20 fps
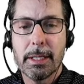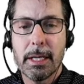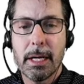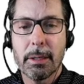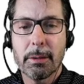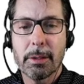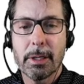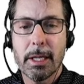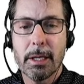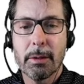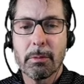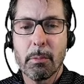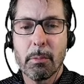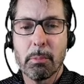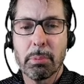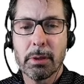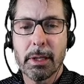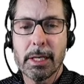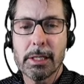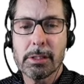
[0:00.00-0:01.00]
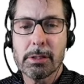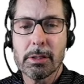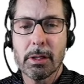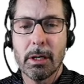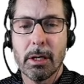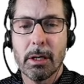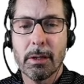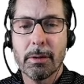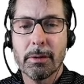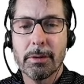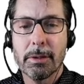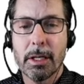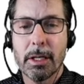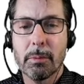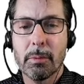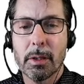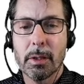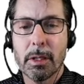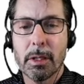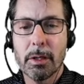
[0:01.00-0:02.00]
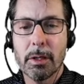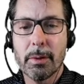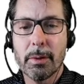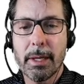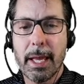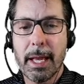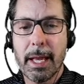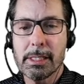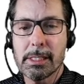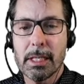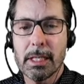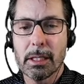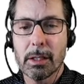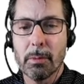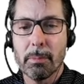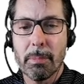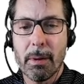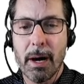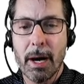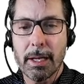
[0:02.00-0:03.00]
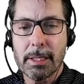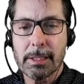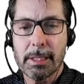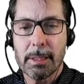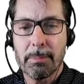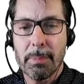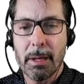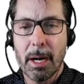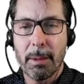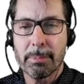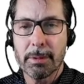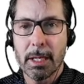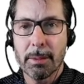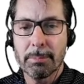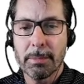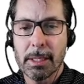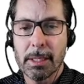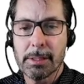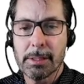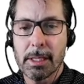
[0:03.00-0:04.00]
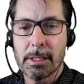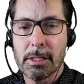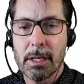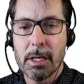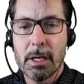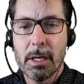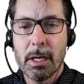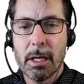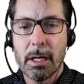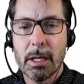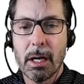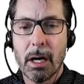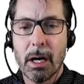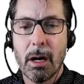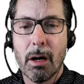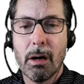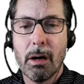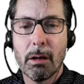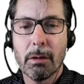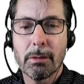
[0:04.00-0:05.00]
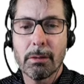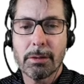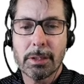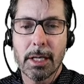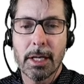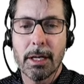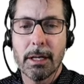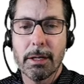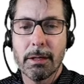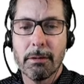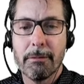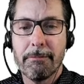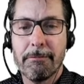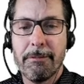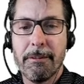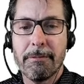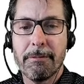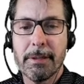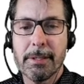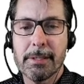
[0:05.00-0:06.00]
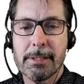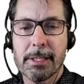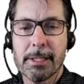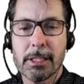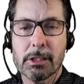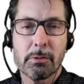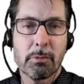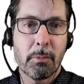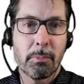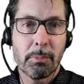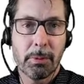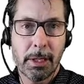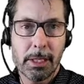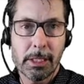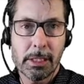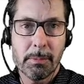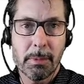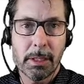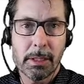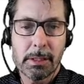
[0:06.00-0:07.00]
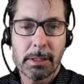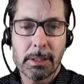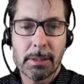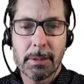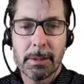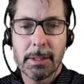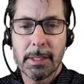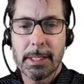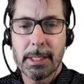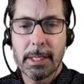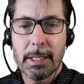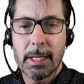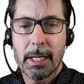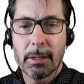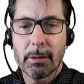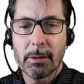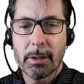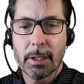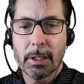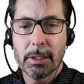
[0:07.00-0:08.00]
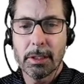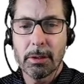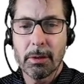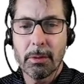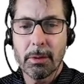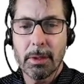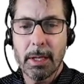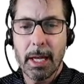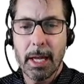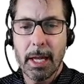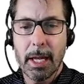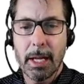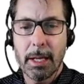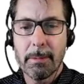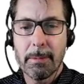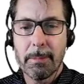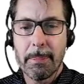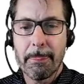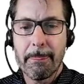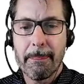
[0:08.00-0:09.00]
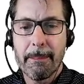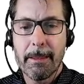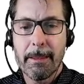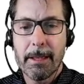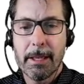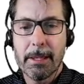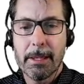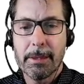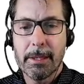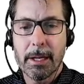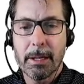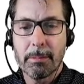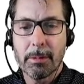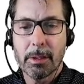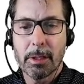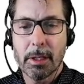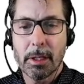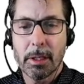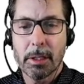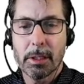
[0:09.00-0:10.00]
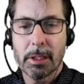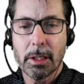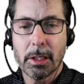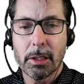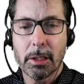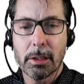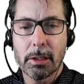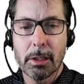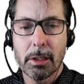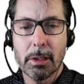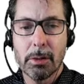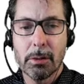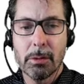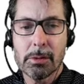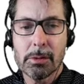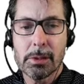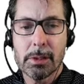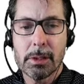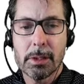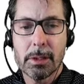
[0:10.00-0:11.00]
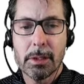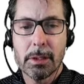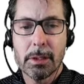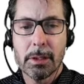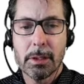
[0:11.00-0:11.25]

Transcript: Now I'm going to hit Replace All. Now what you can't see a little box that popped up that says all done 56 replacements. I'm going to click OK. Then I'm going to click Close.